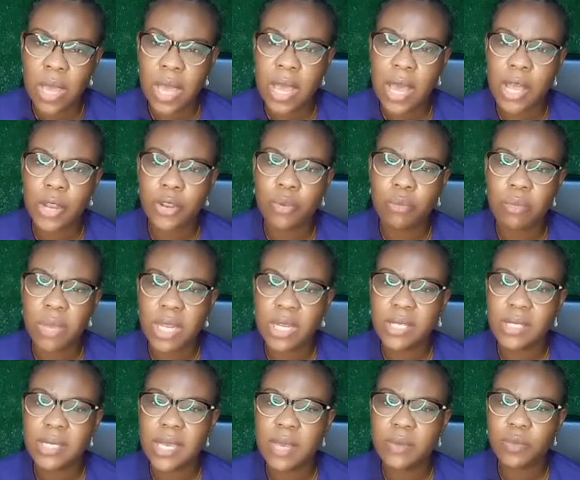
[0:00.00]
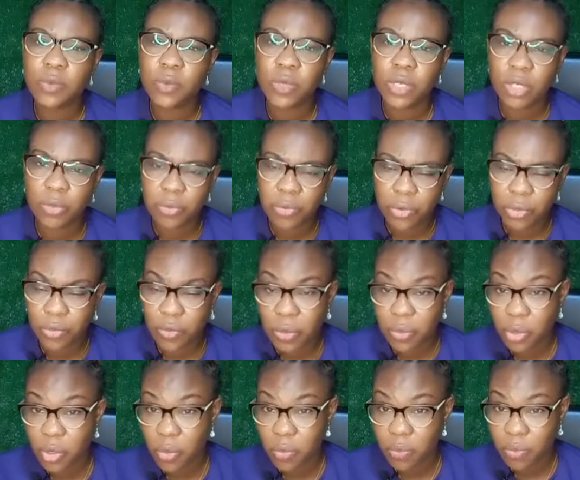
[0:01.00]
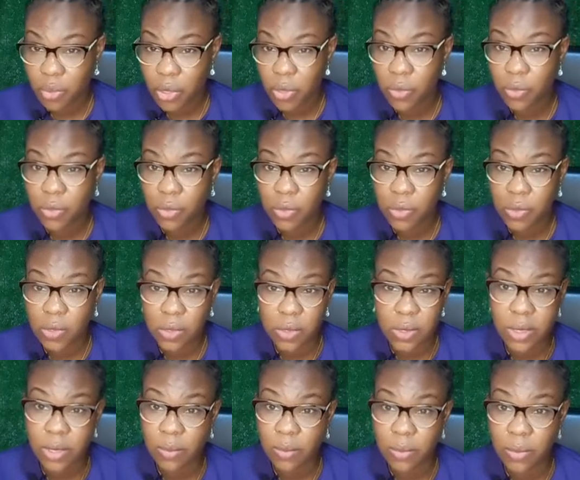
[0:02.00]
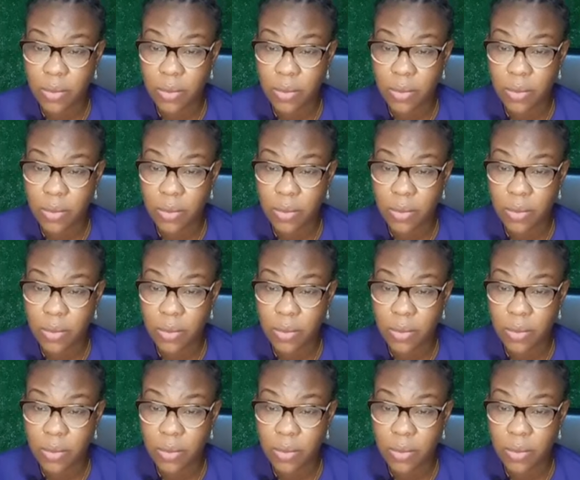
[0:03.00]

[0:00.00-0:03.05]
And you many times will need prescription pills to sleep,